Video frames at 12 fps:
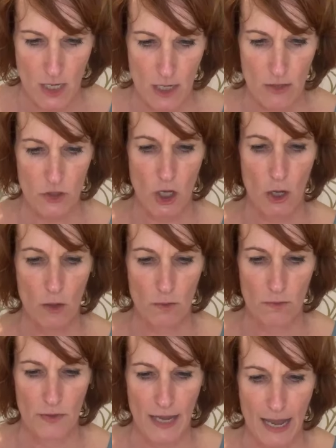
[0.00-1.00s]
So
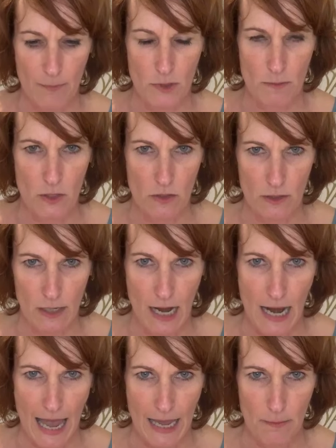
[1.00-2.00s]
the abdomen's
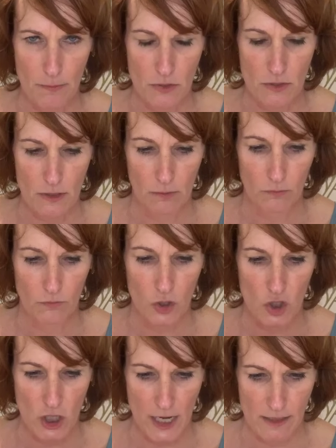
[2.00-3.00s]
collapsed, the
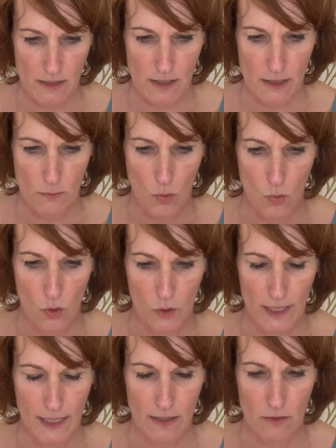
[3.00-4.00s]
chest is more
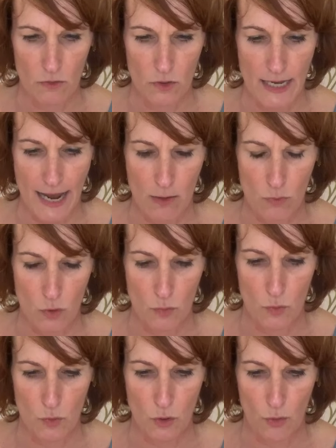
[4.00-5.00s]
looking down
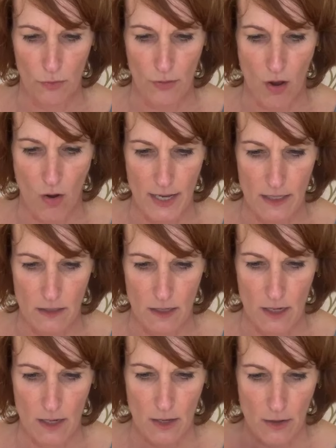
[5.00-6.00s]
towards your thighs,
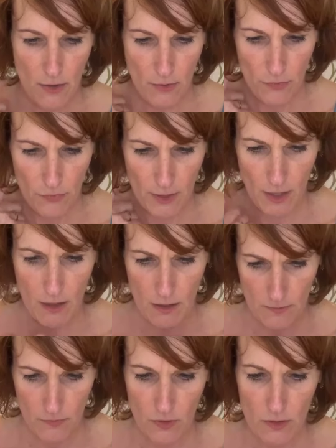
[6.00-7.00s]
the
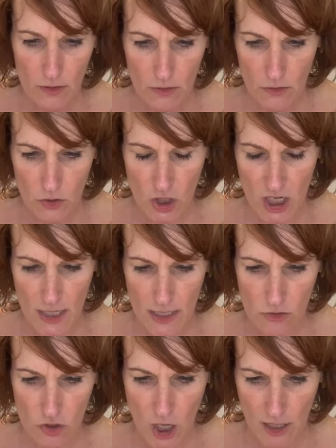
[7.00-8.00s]
chin
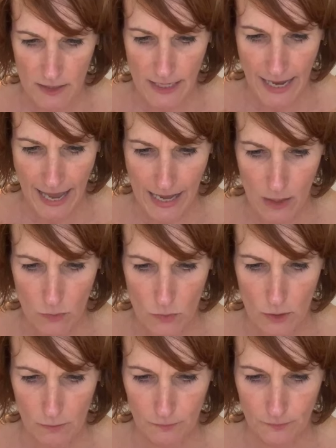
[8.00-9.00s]
is jutting out,
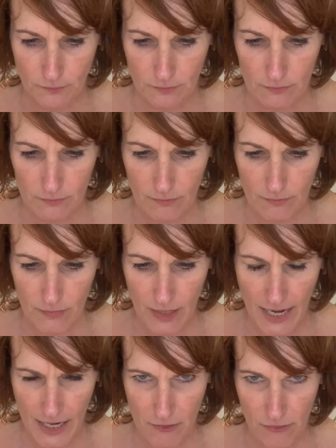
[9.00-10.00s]

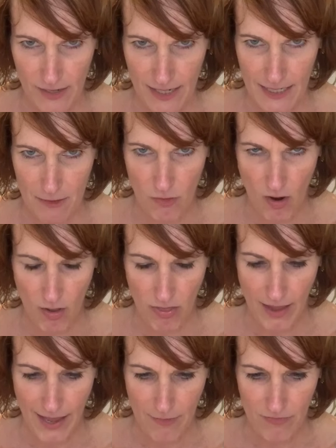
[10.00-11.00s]
head feeling rather
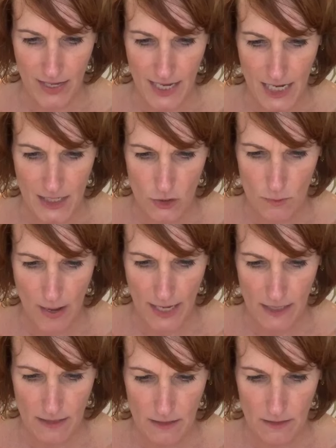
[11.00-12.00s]
heavy in
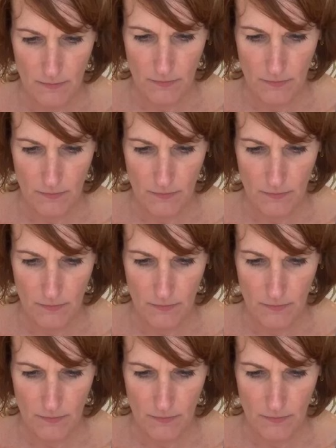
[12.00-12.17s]
space.